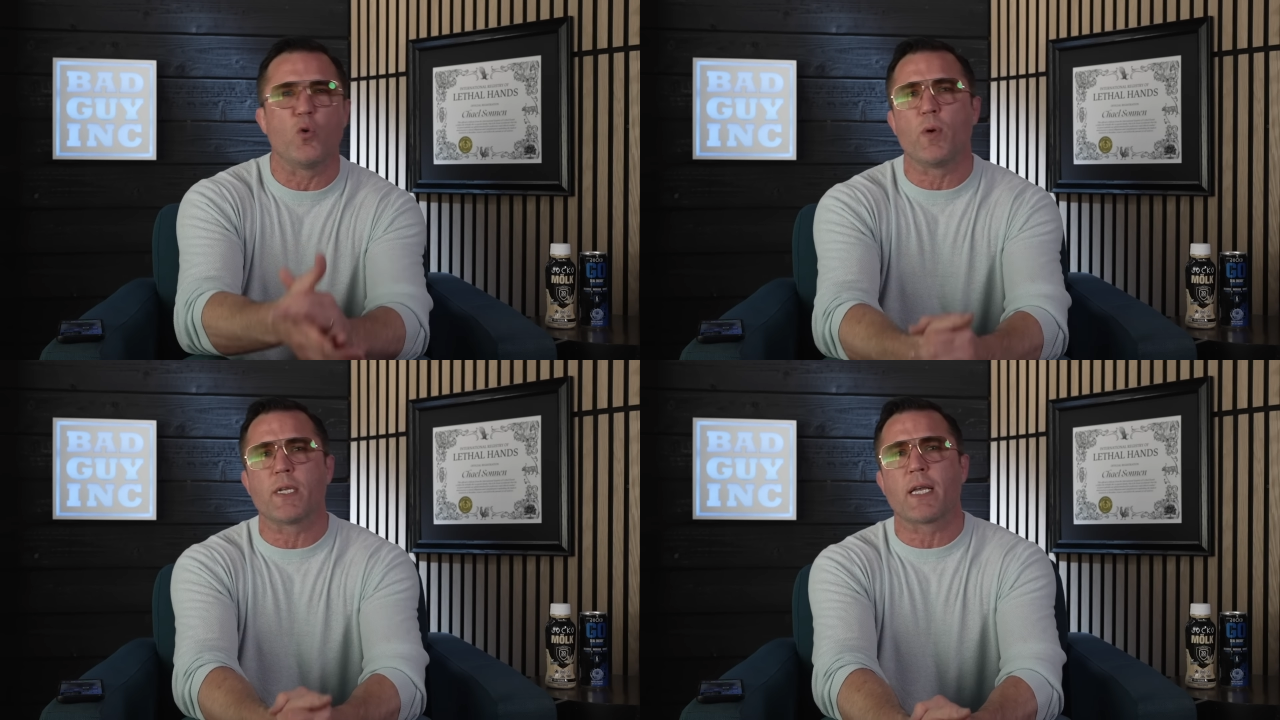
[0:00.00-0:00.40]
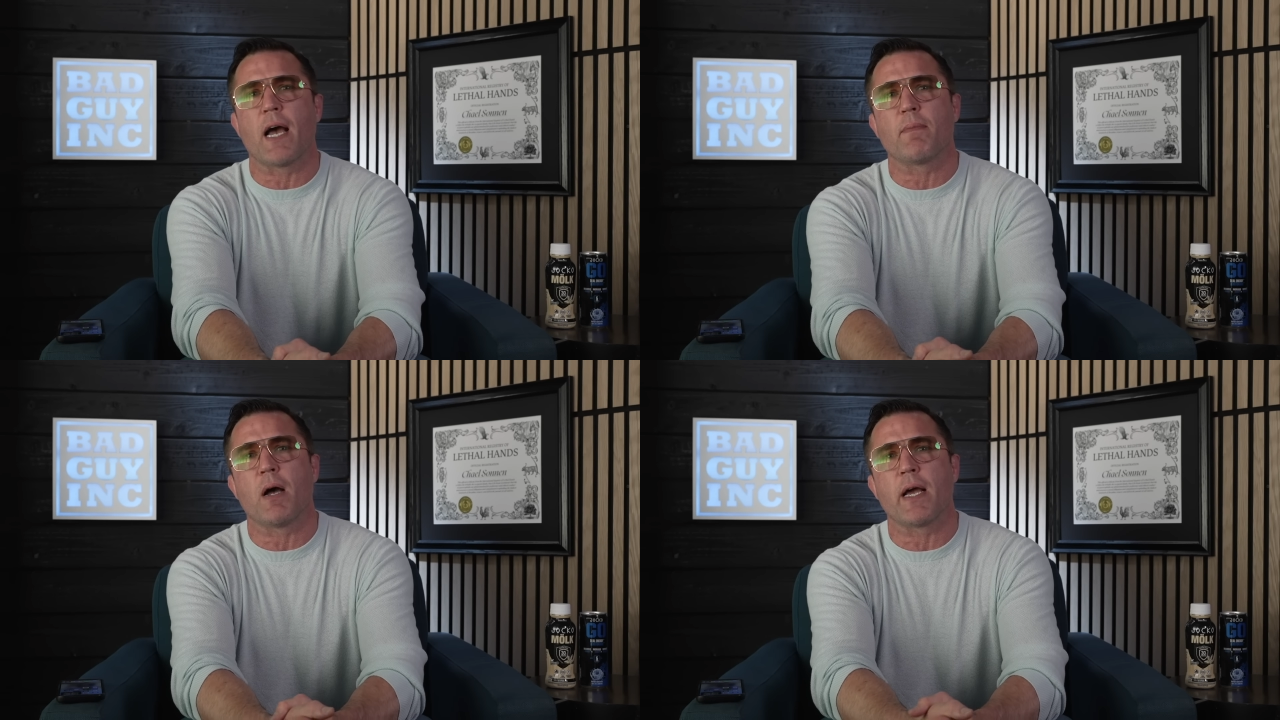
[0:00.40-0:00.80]
who he's
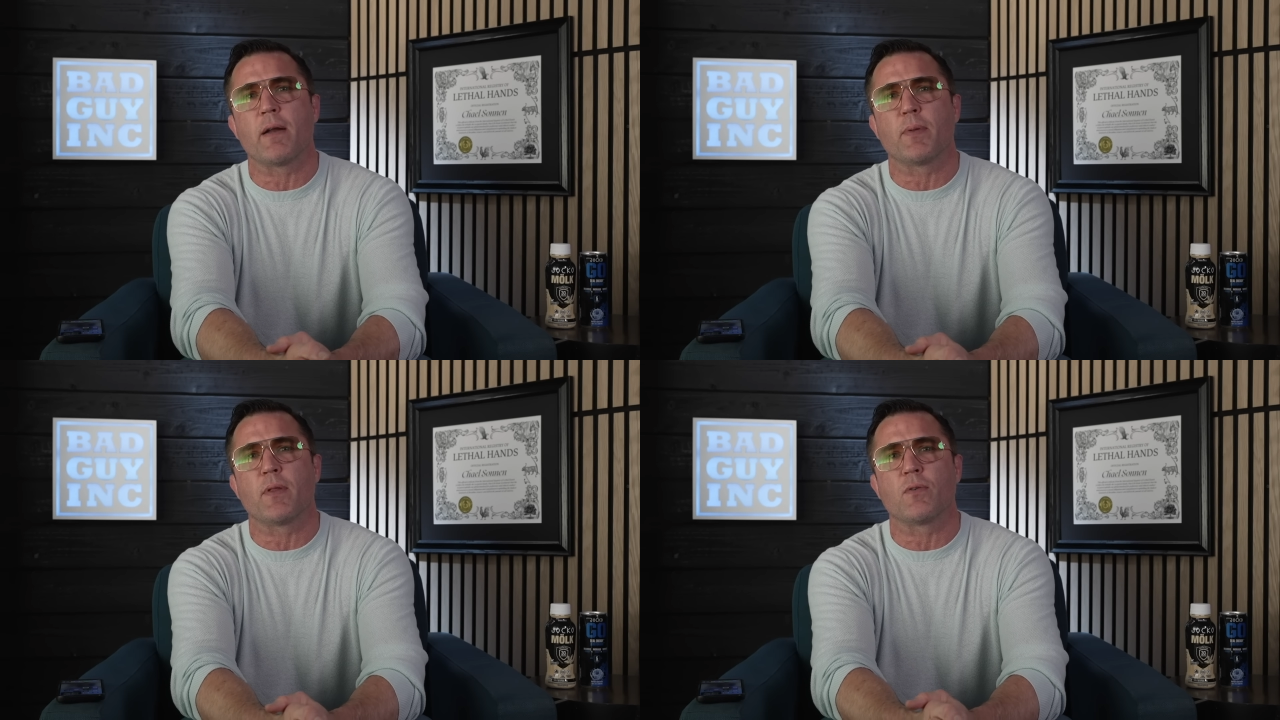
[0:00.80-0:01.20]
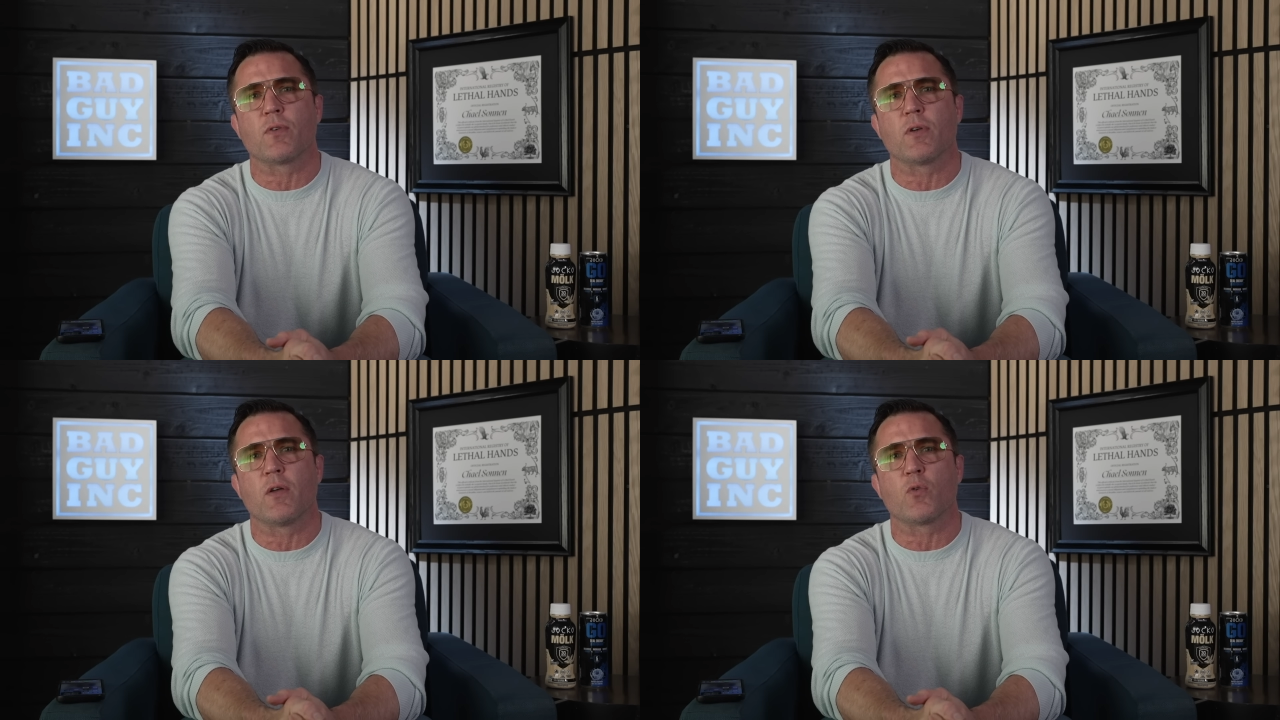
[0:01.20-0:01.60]
got in mind up at
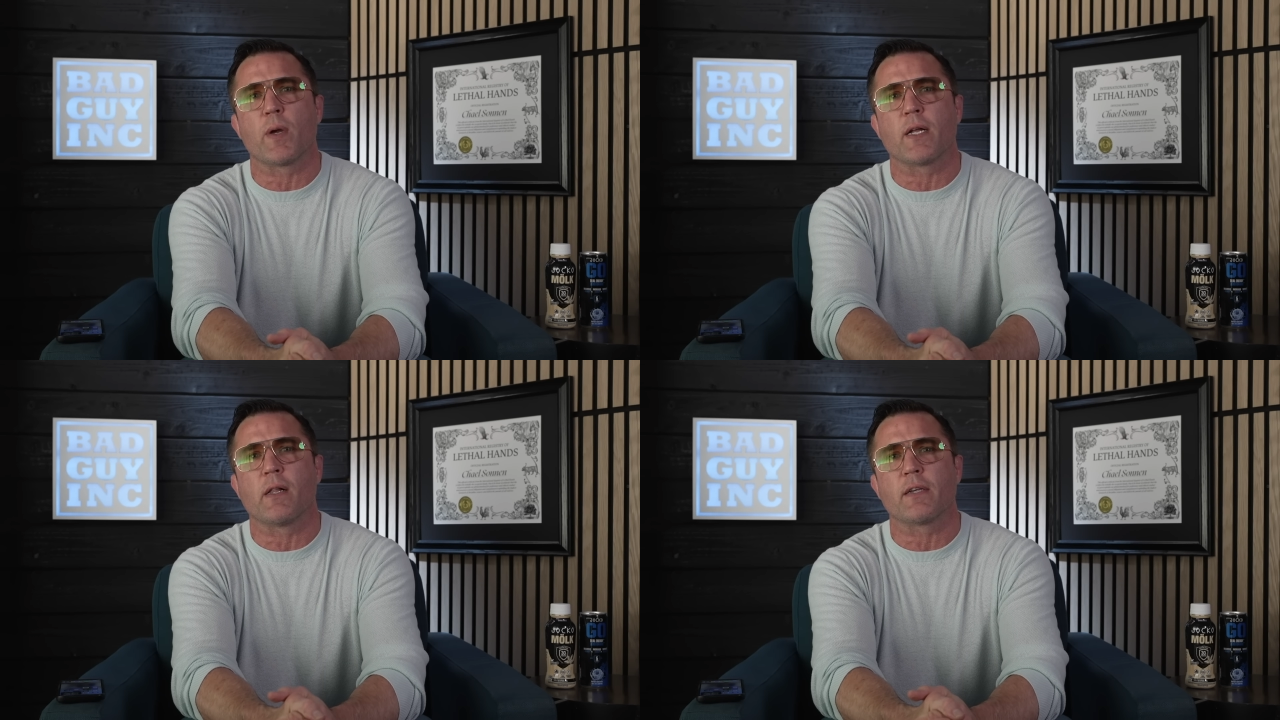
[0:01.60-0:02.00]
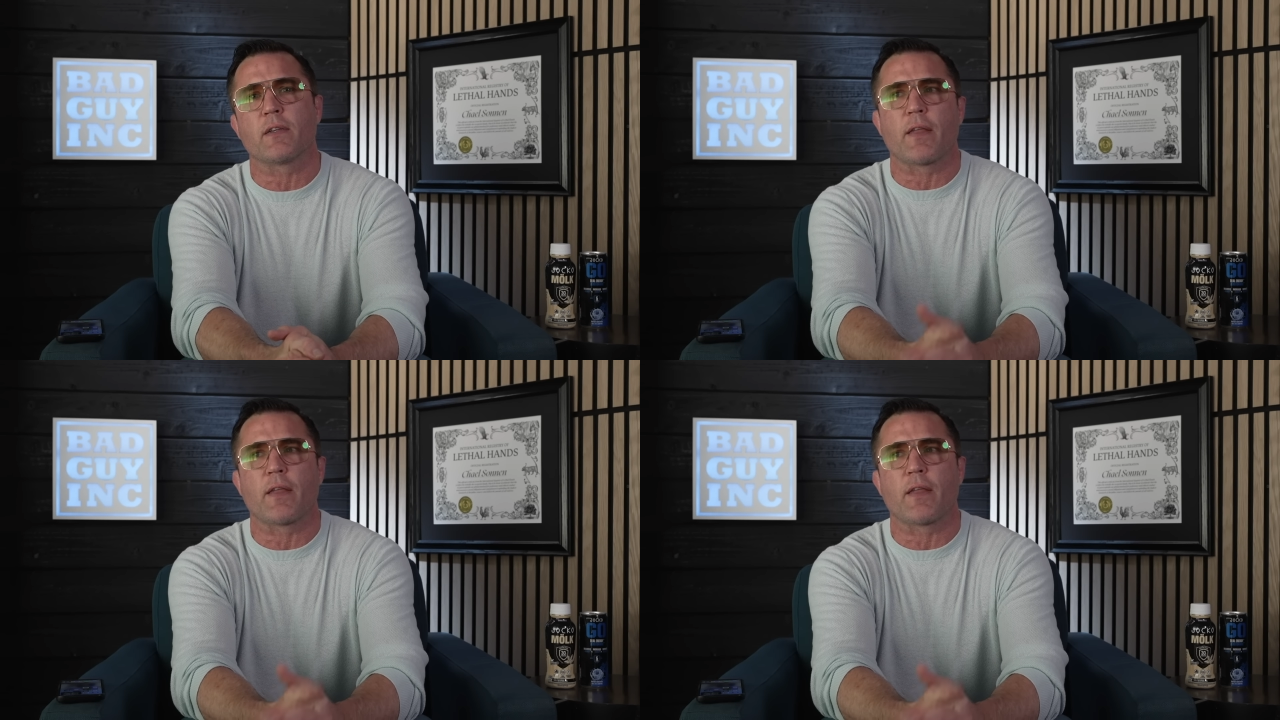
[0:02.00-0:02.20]
those other weight classes.